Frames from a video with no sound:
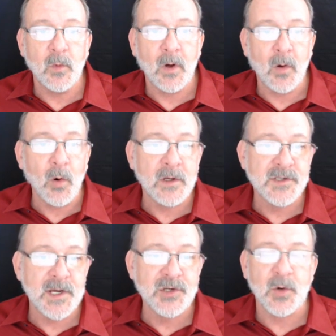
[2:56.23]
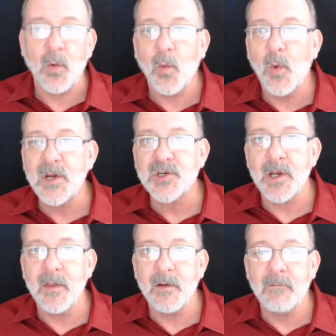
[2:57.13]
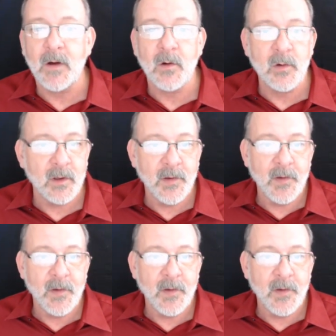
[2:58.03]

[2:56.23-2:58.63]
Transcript: organization Witch the Vote,